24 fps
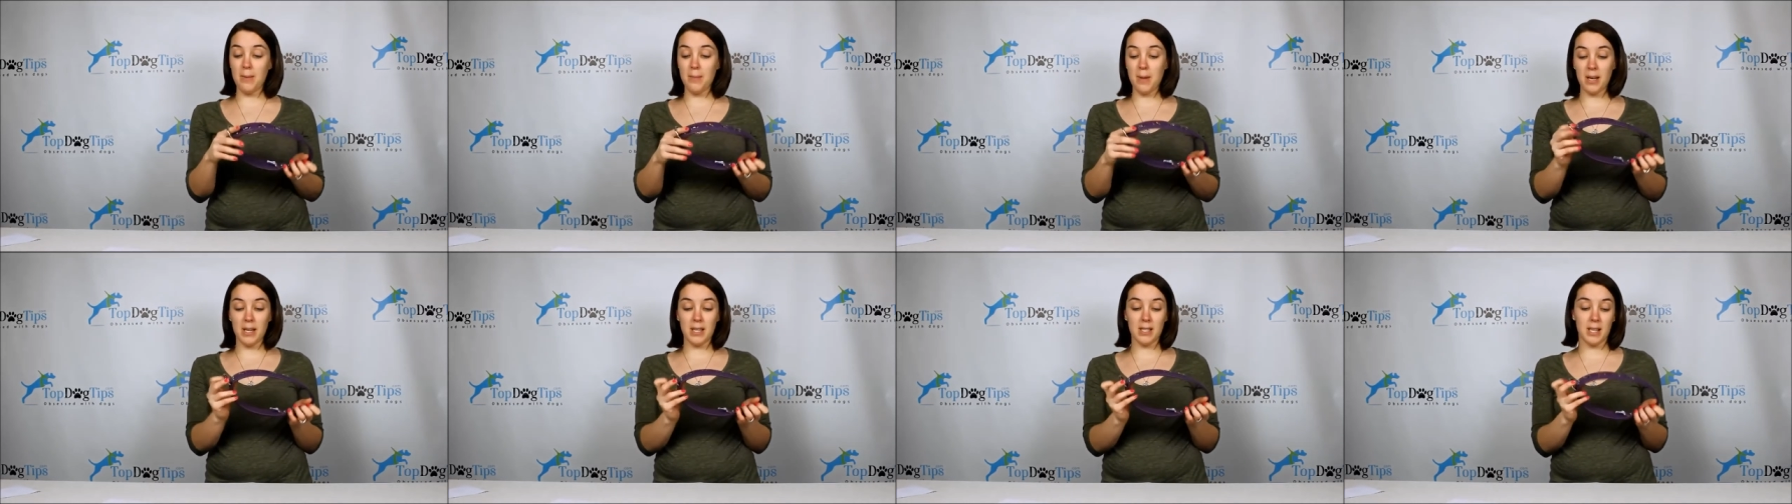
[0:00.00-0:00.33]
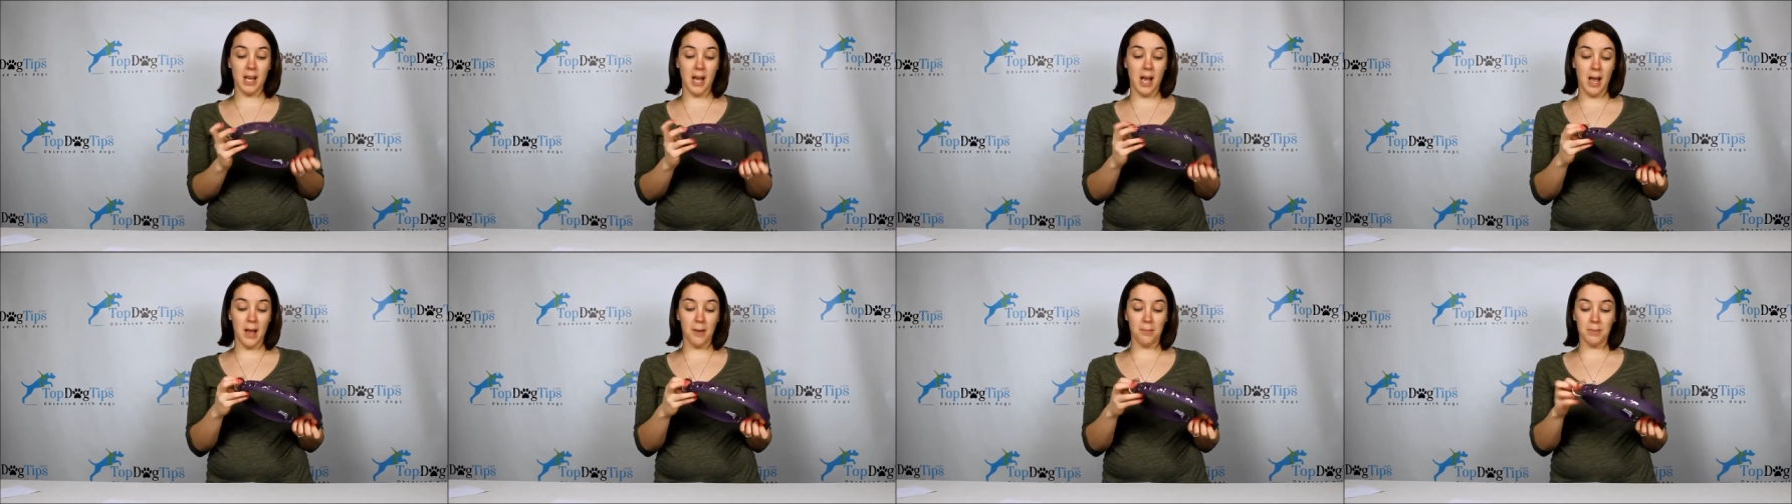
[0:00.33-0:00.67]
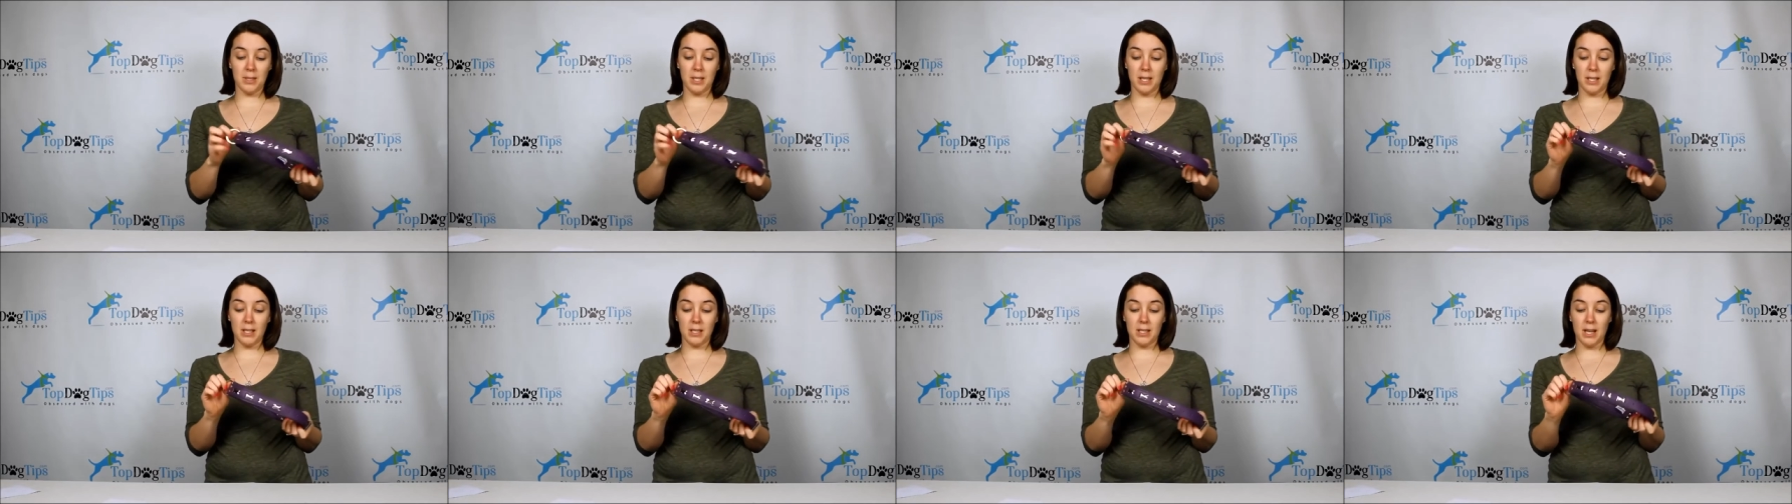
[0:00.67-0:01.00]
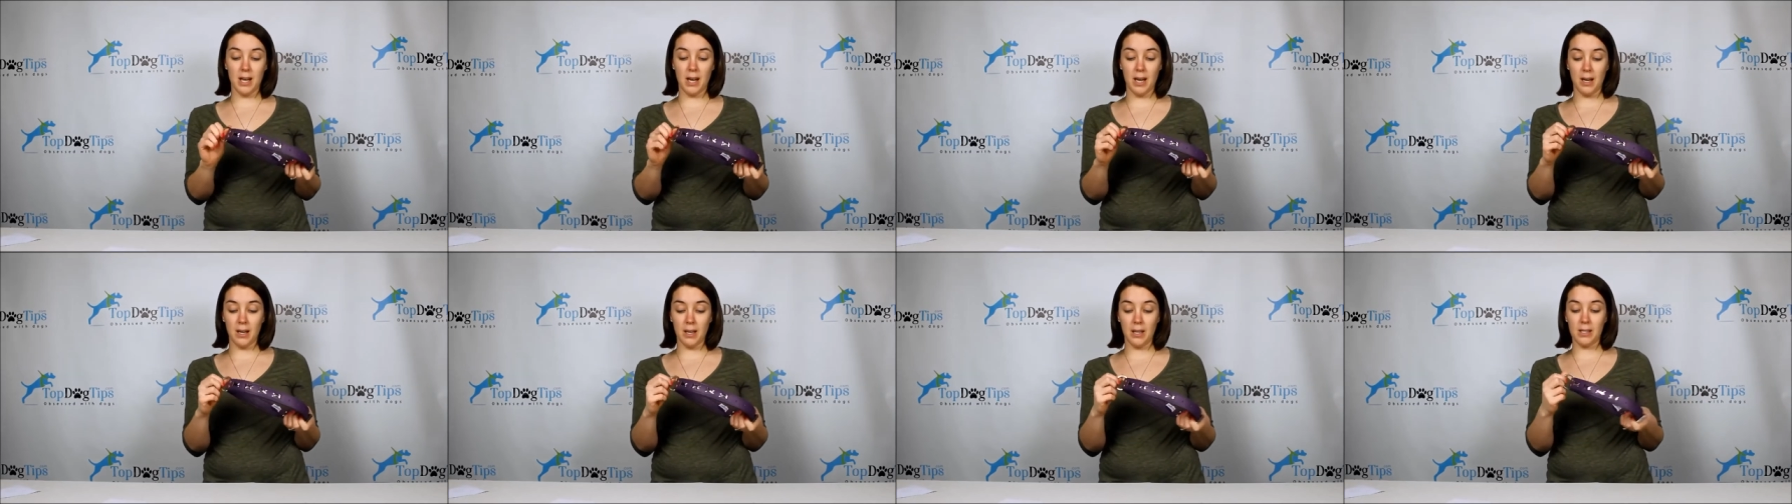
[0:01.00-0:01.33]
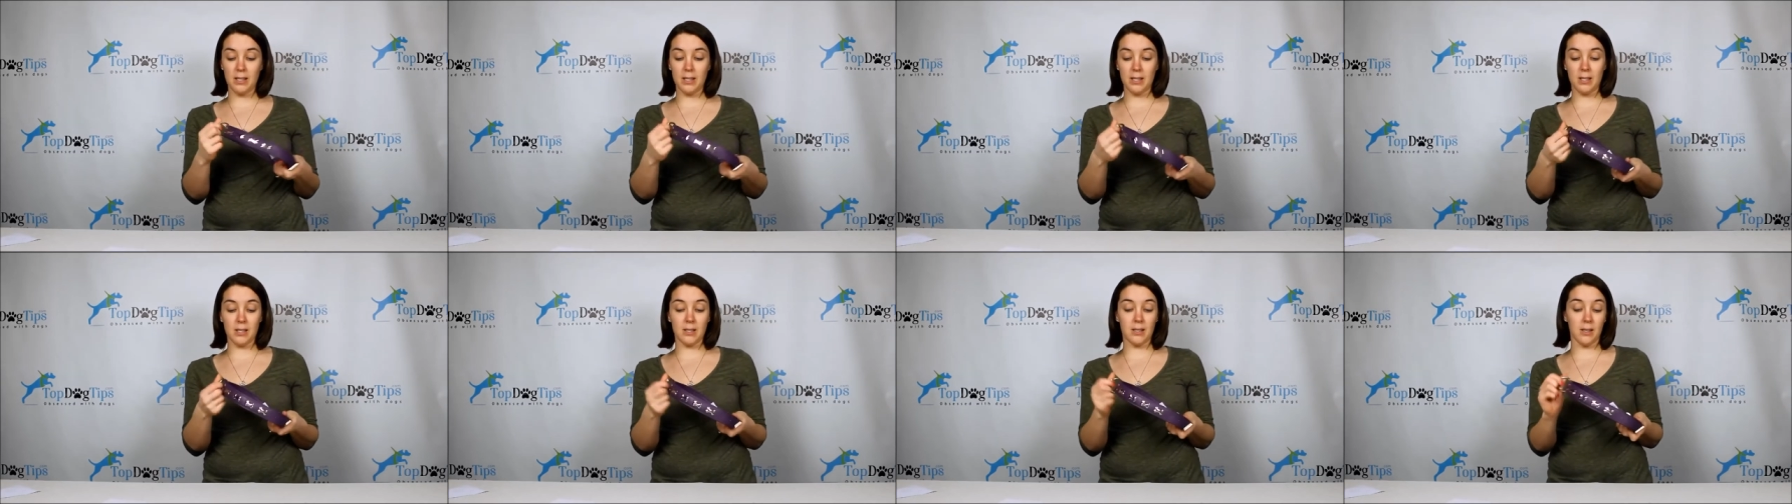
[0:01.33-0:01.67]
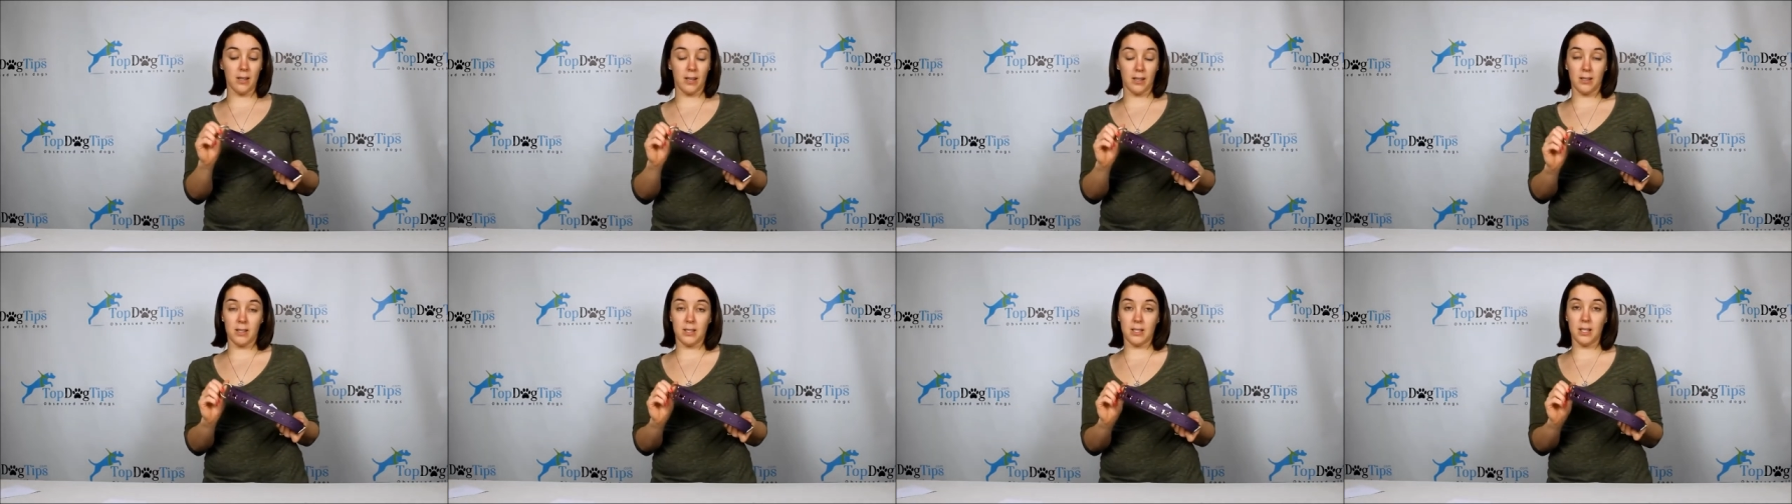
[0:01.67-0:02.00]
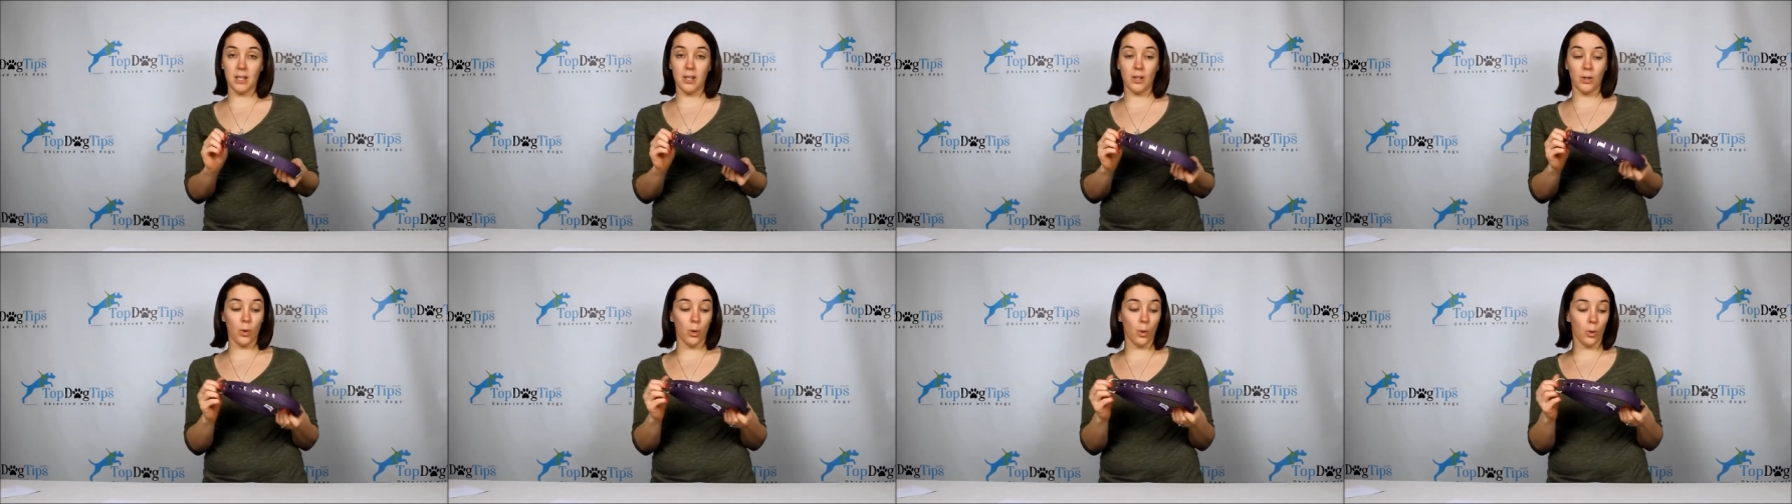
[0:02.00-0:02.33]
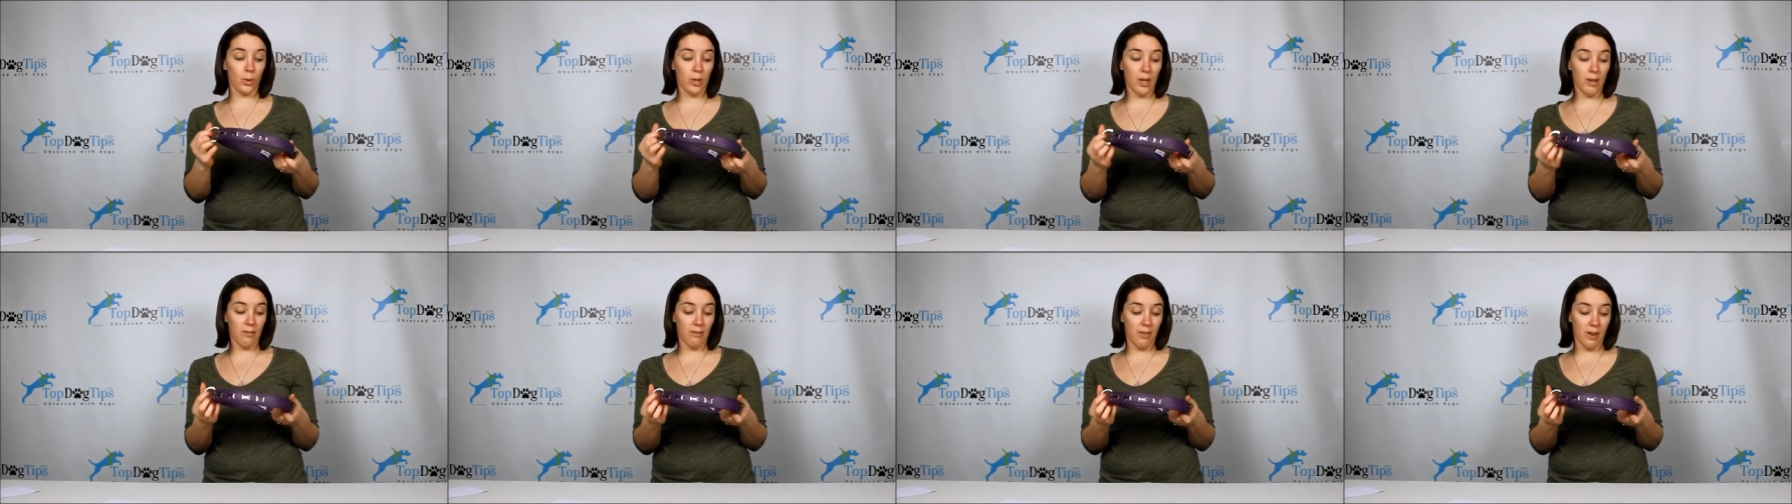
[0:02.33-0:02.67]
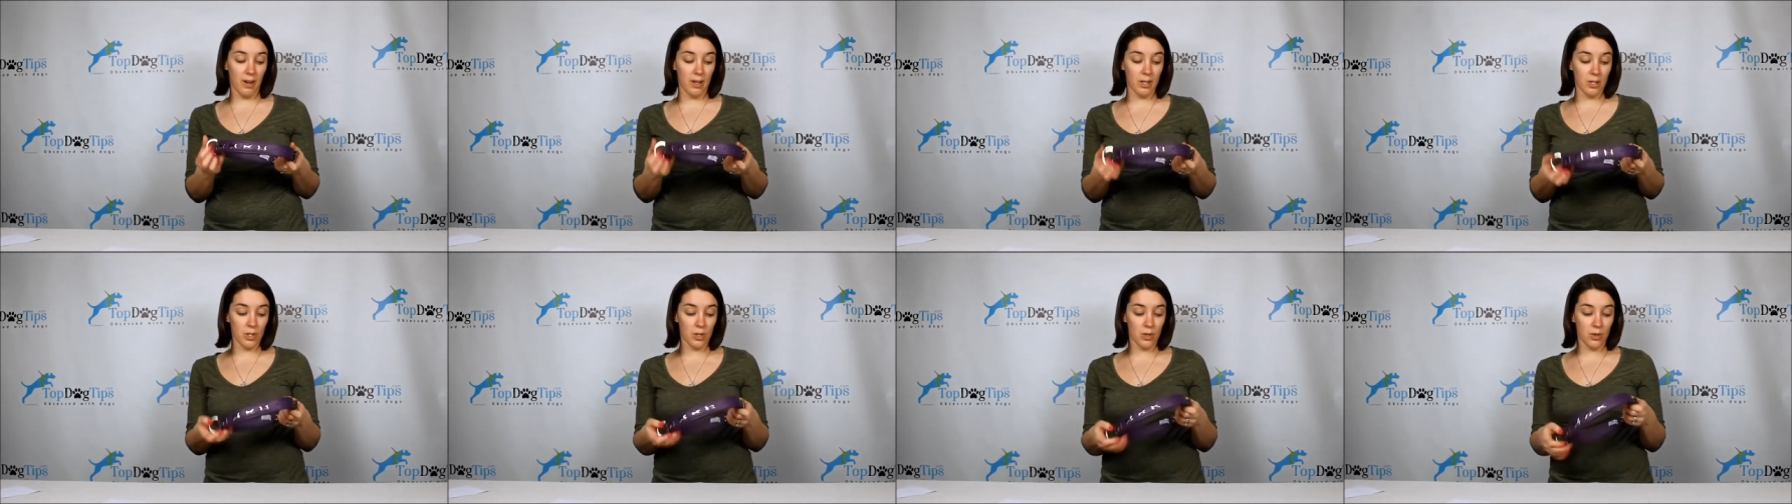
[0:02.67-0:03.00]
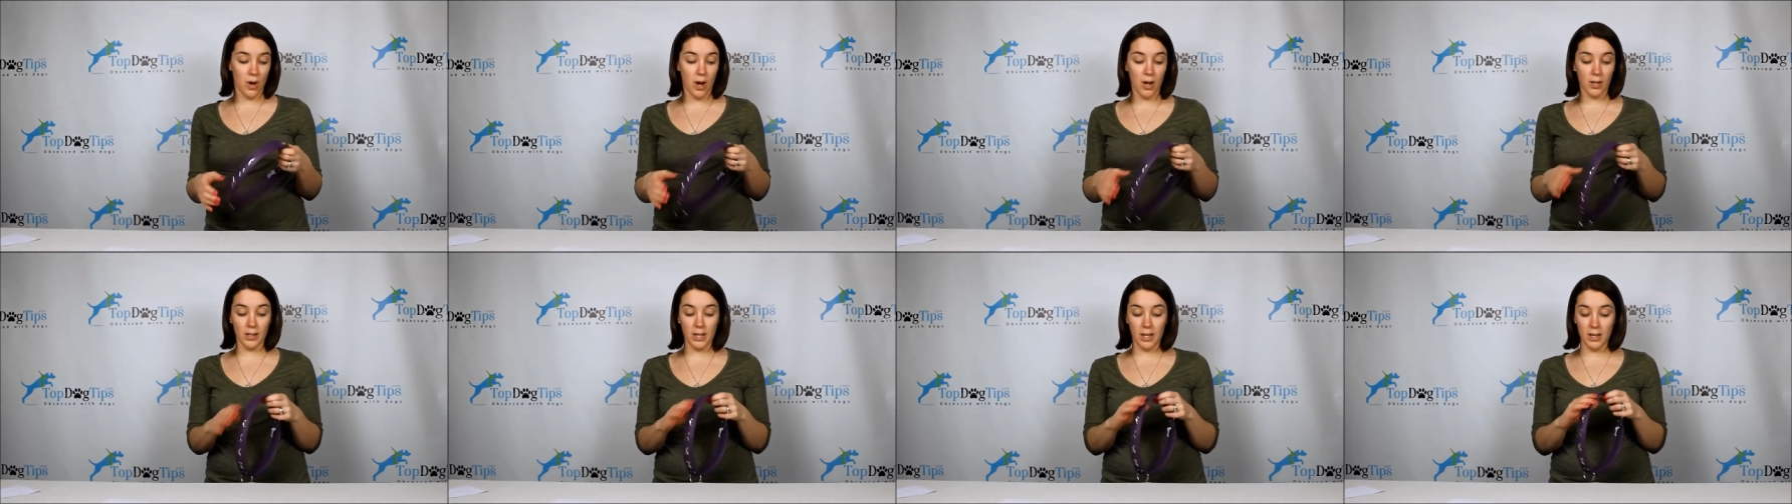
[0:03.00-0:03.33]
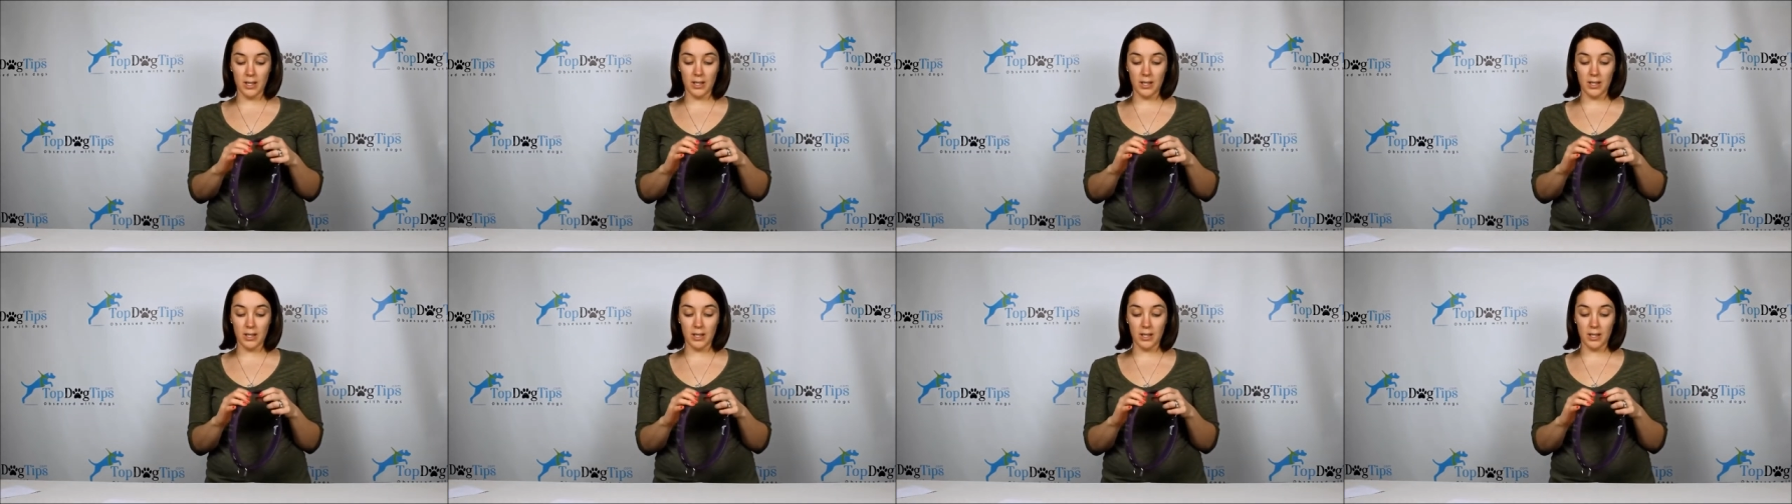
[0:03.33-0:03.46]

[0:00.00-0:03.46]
many times, and it's still holding very strongly.